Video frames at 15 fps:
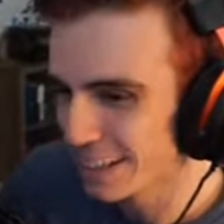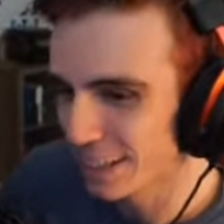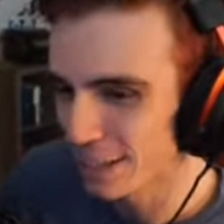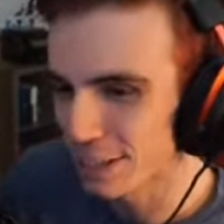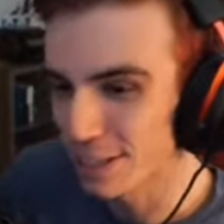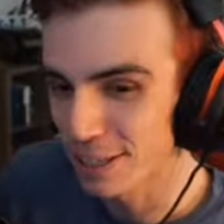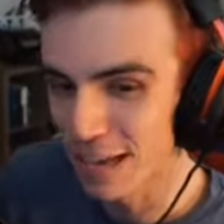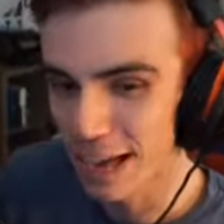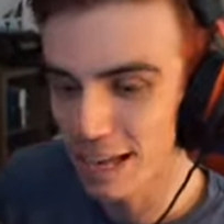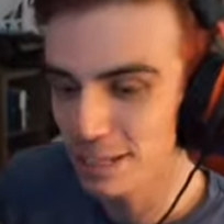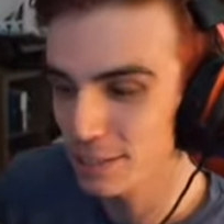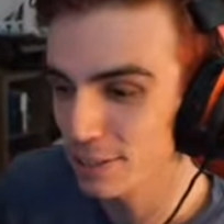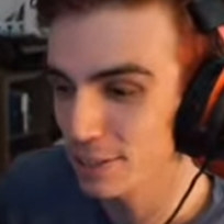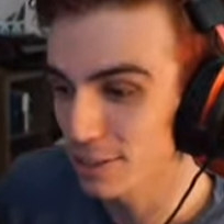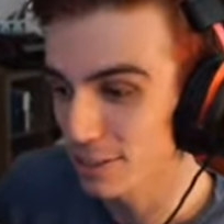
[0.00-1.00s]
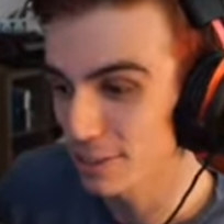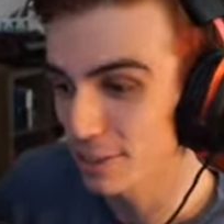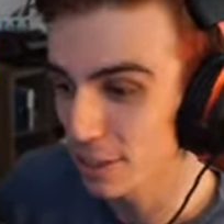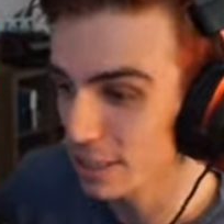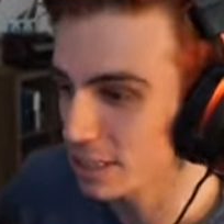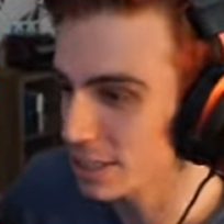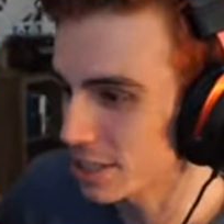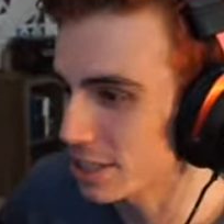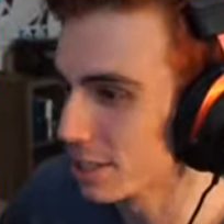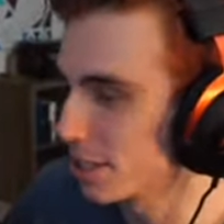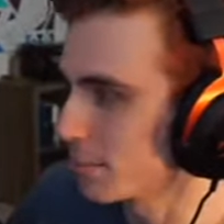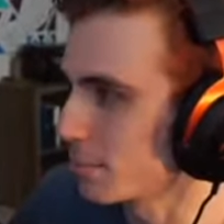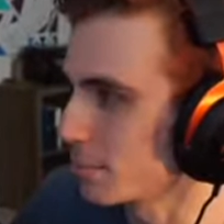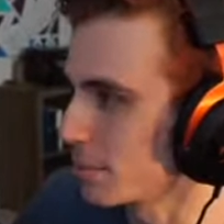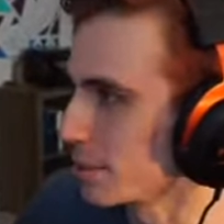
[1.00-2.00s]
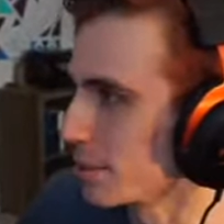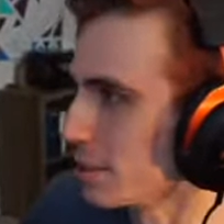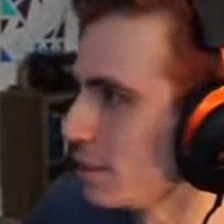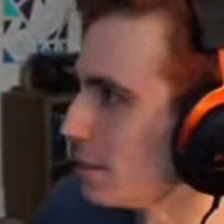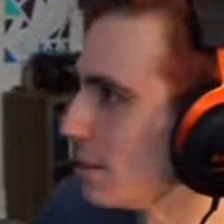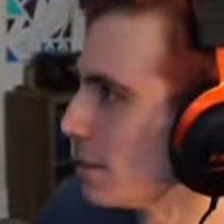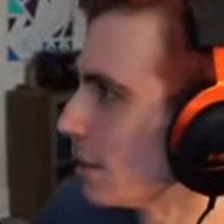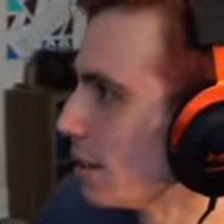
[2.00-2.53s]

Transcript: Like, he fucked his shit up pretty good.